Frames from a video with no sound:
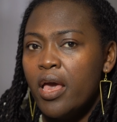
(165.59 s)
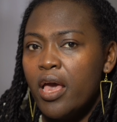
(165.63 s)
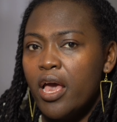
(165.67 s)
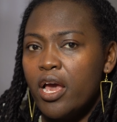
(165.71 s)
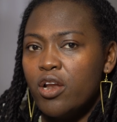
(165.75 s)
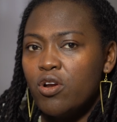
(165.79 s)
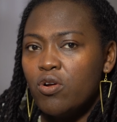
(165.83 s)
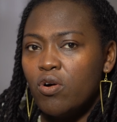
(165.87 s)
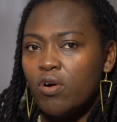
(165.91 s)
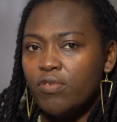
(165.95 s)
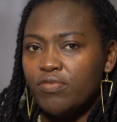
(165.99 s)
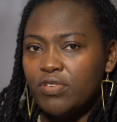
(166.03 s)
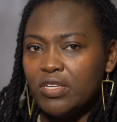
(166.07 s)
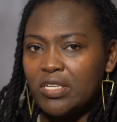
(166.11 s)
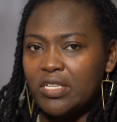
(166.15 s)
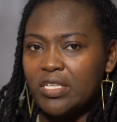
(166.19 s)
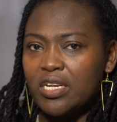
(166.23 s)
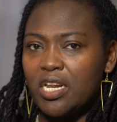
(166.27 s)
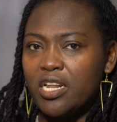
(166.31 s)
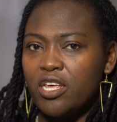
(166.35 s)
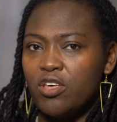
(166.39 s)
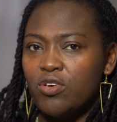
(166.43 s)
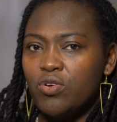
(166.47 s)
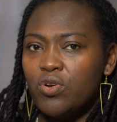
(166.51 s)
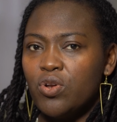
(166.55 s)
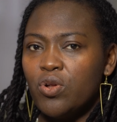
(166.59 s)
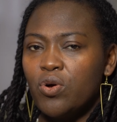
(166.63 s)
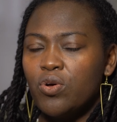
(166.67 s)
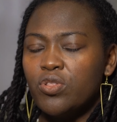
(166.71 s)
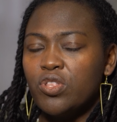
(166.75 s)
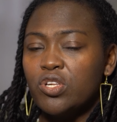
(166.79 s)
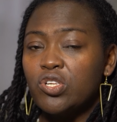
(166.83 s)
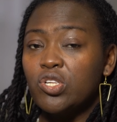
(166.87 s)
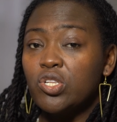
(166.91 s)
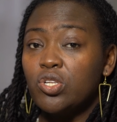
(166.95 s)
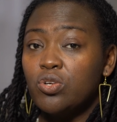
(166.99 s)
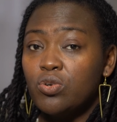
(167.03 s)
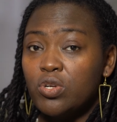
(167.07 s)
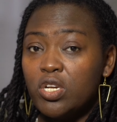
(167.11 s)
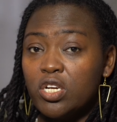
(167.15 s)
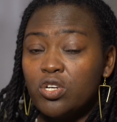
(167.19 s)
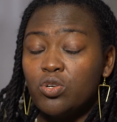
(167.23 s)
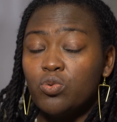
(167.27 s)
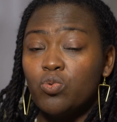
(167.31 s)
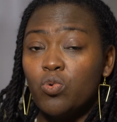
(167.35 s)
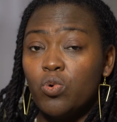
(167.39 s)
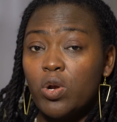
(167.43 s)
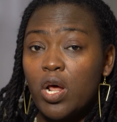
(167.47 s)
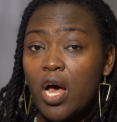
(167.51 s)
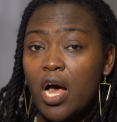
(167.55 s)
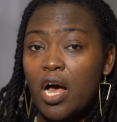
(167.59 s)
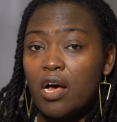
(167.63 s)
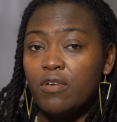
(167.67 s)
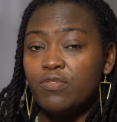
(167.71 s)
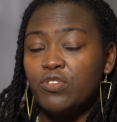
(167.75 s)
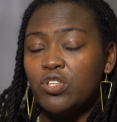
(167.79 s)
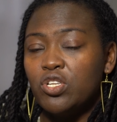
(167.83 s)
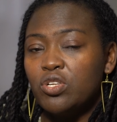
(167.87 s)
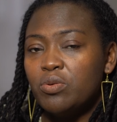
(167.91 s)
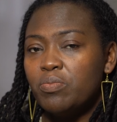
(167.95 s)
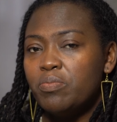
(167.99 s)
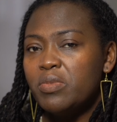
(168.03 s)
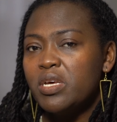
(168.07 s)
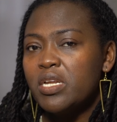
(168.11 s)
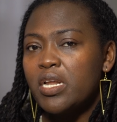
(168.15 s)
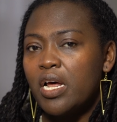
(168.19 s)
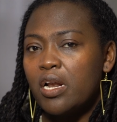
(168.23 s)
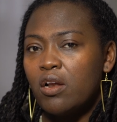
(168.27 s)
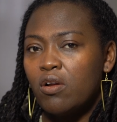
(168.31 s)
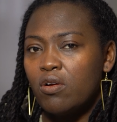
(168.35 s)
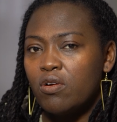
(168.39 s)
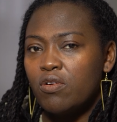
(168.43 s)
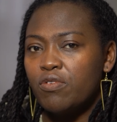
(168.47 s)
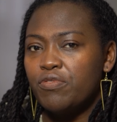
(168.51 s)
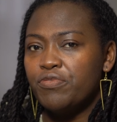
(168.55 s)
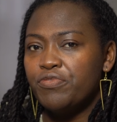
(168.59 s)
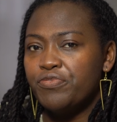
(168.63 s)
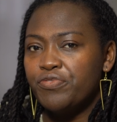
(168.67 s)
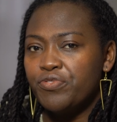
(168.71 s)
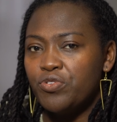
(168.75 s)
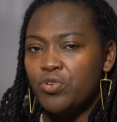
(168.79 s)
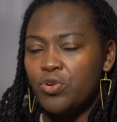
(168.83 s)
And obviously, the student would have to meet a lot of,